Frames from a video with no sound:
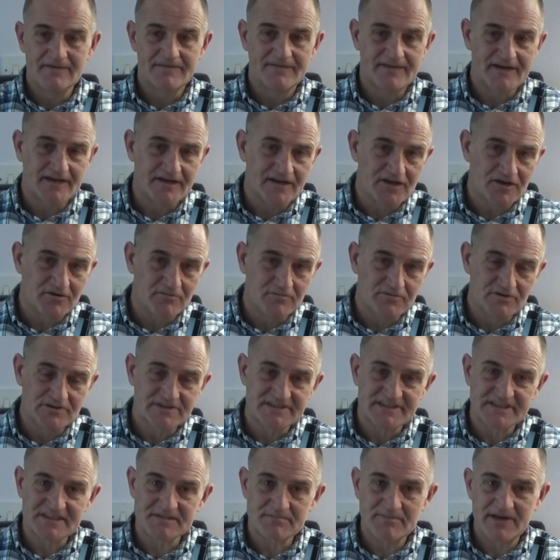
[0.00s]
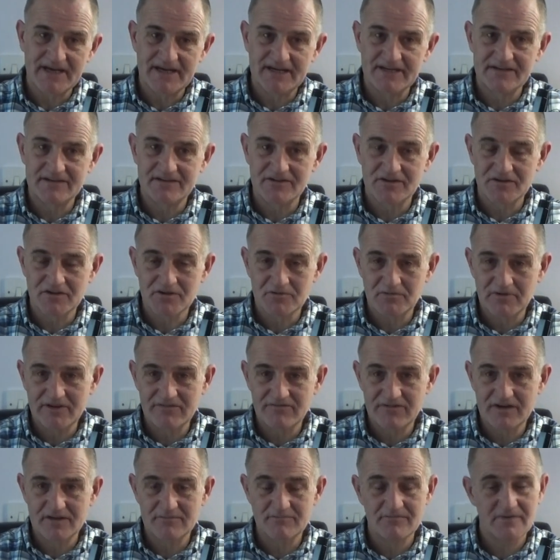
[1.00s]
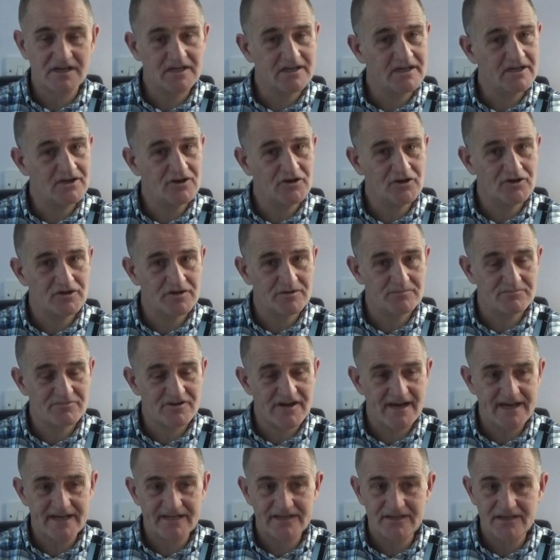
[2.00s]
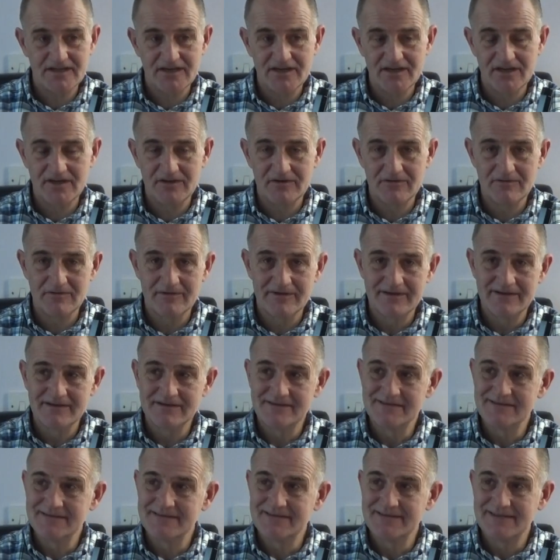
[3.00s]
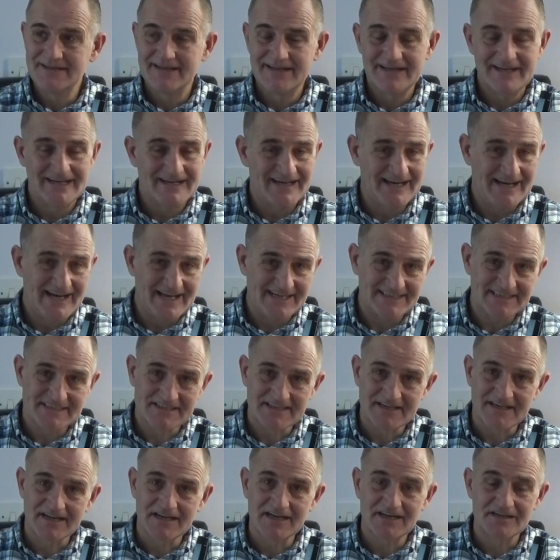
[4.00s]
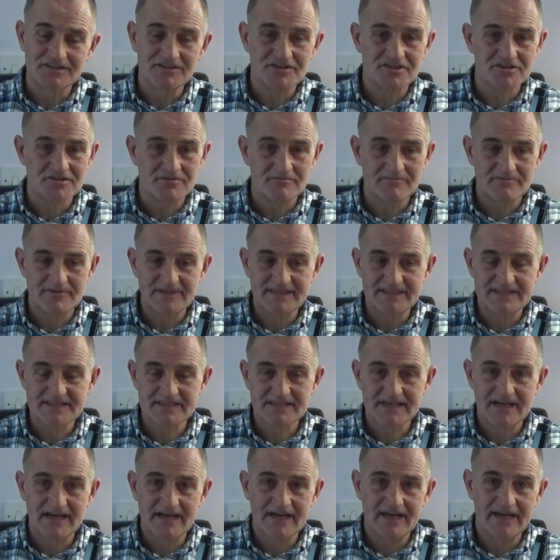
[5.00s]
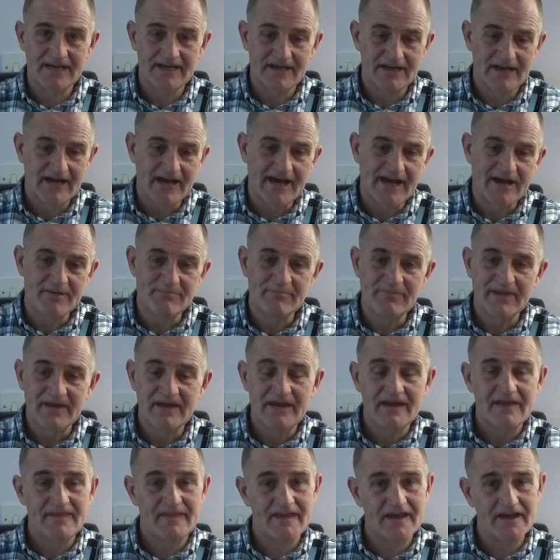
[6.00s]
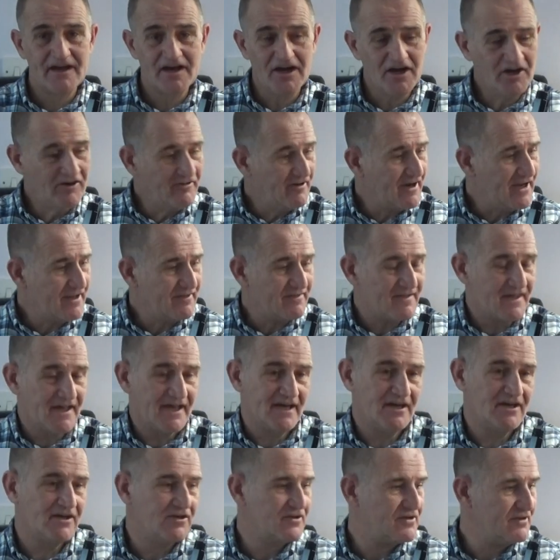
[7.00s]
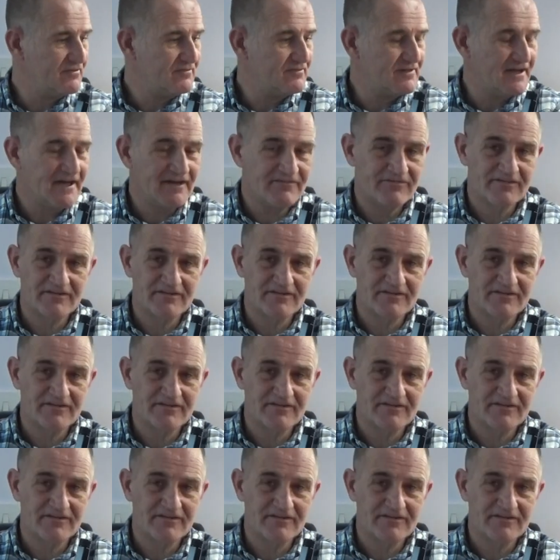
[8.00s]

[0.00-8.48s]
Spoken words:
than I would spend the equivalent money on a brand new lesser gun, should we say. They are out there. You don't have